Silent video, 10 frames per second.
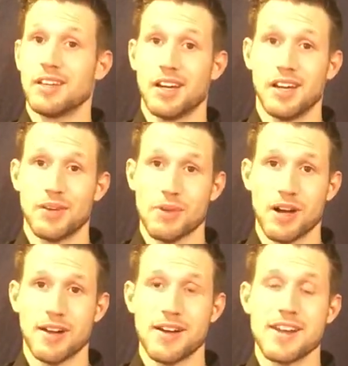and
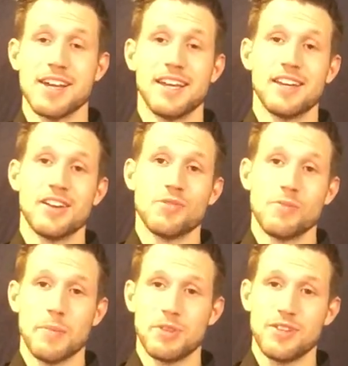rock on.
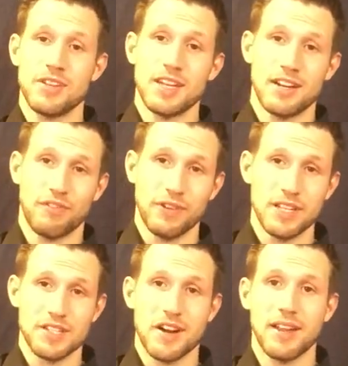Remember that you can get a free
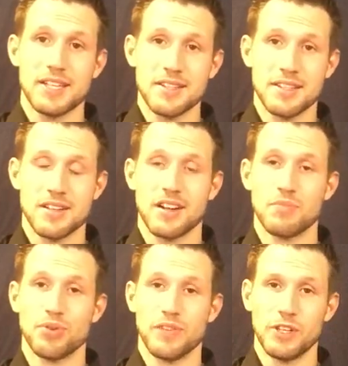guitar lesson to start
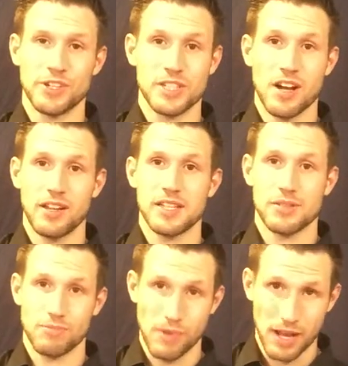improving your guitar
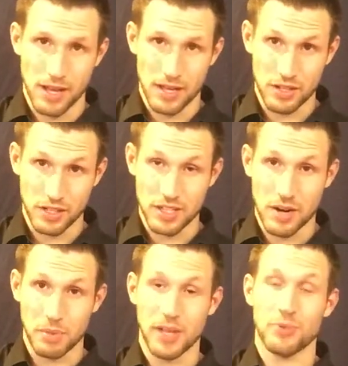
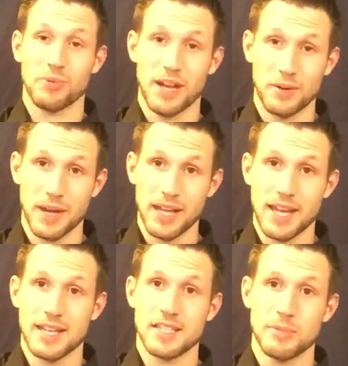playing right away
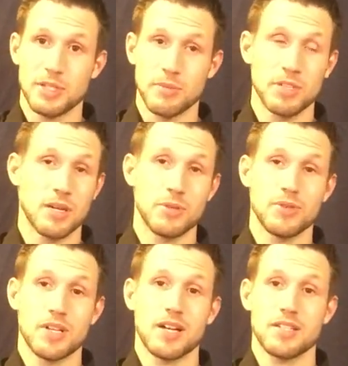at
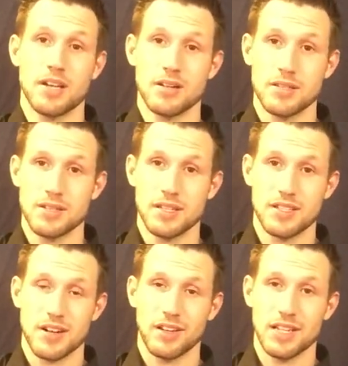
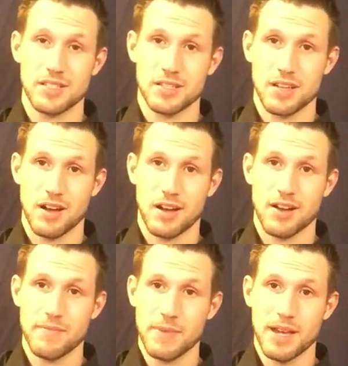
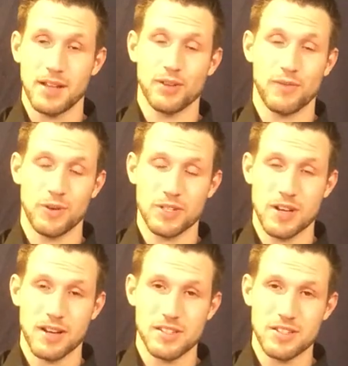www.tauntonguitarlessons.com. I look forward to
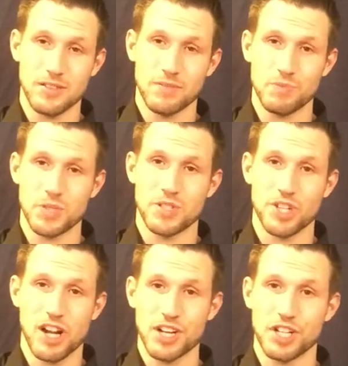talking to you. This is
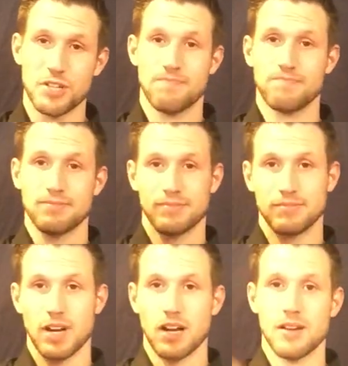Josh.
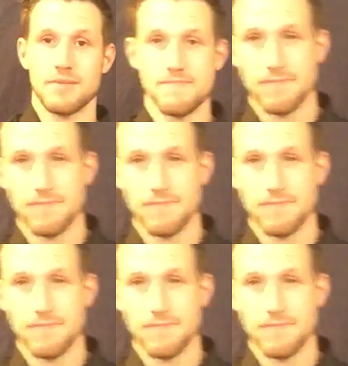Rock on.